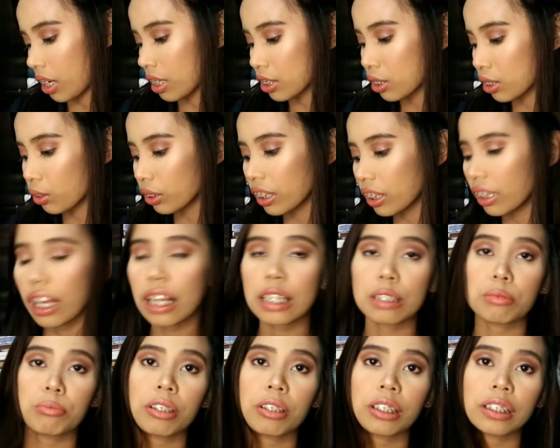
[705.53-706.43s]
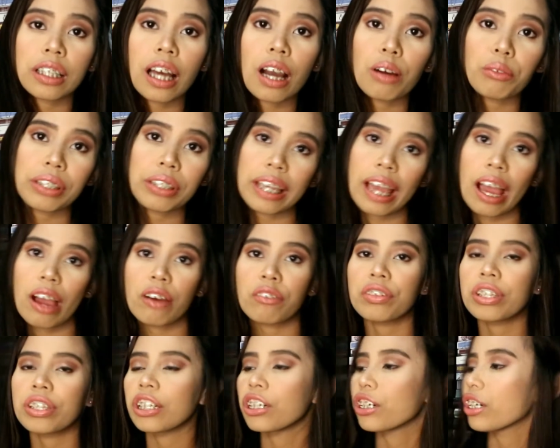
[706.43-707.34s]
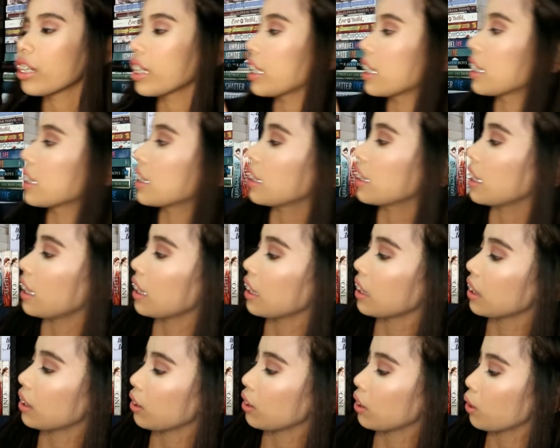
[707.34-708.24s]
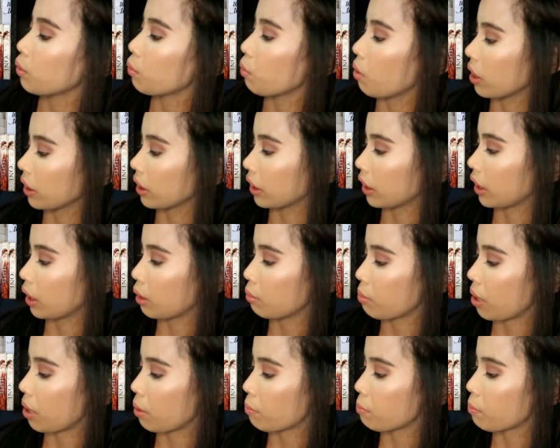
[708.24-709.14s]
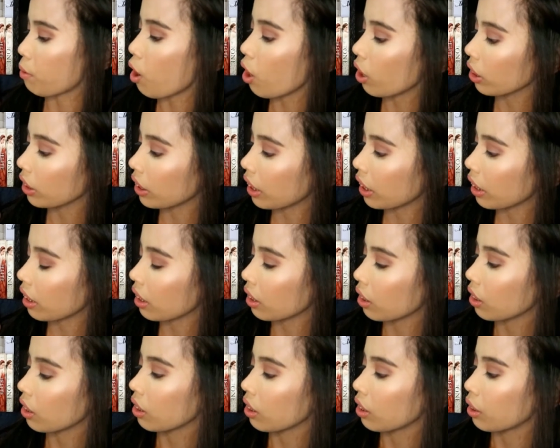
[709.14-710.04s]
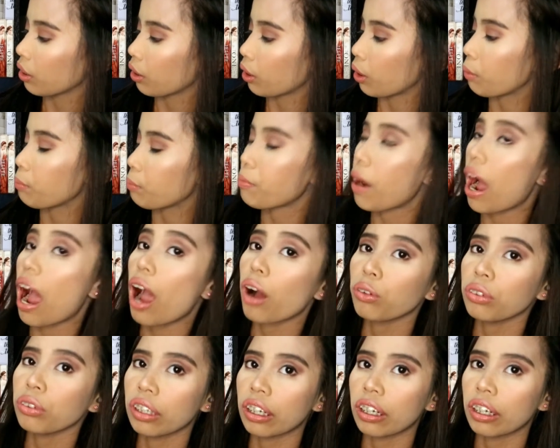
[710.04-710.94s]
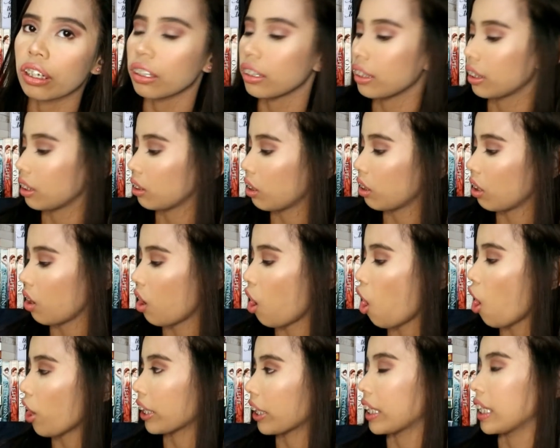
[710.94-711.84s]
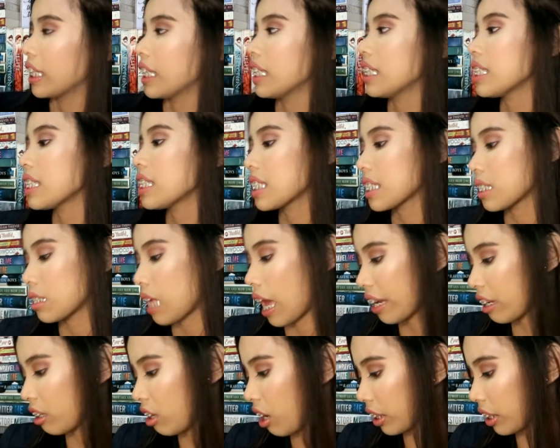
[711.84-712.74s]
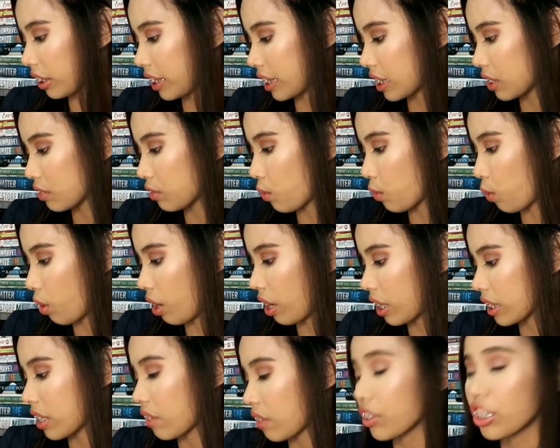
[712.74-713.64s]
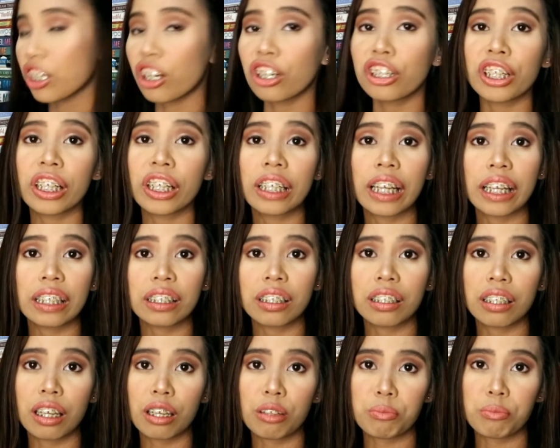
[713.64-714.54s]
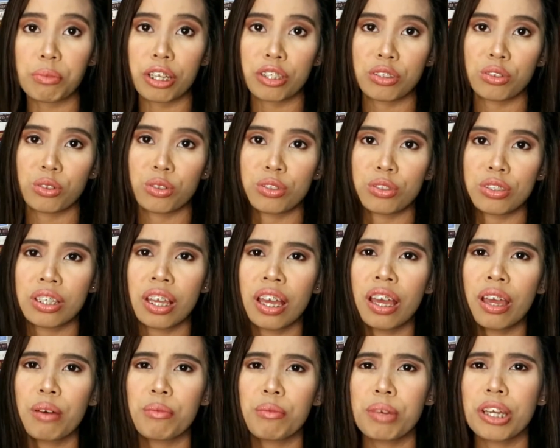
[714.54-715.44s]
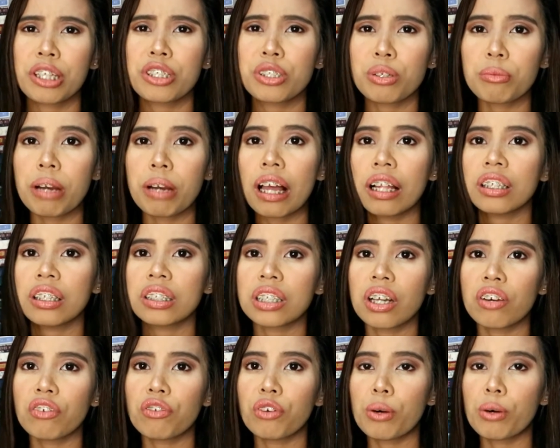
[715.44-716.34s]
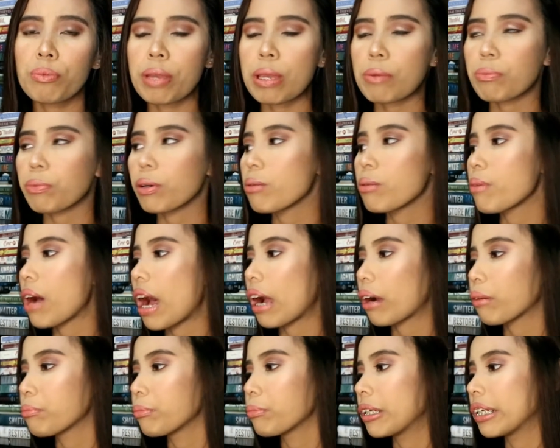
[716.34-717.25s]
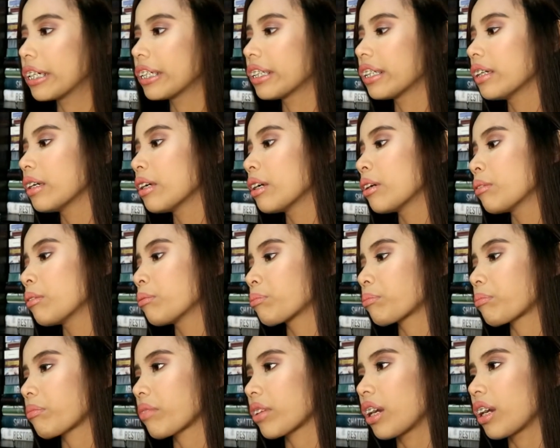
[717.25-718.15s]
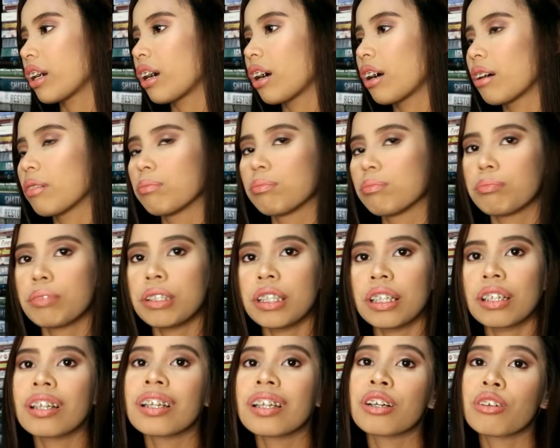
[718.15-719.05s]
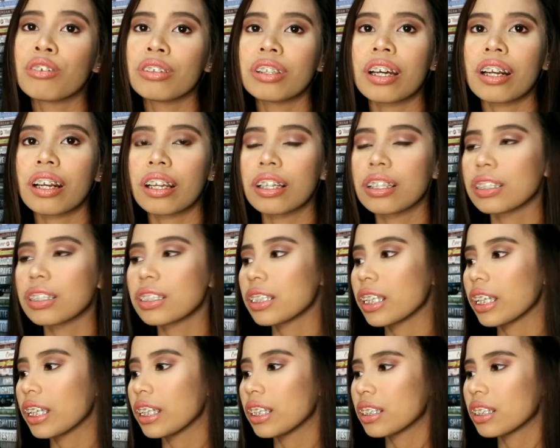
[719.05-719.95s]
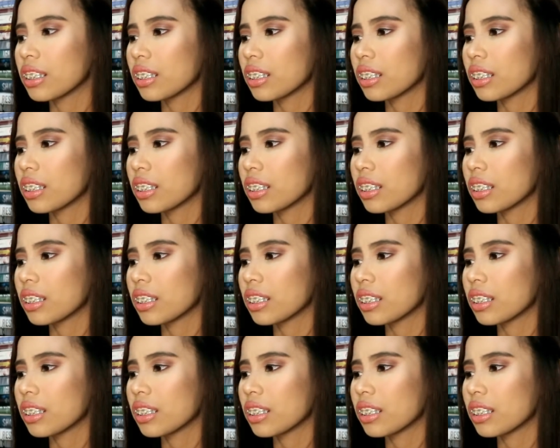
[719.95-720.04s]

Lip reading: So, the last book that we have here is Into the Water by Paula Hawkins. I got this for 799 pesos. Medyo mahal siya for paperback, but binili ko na rin since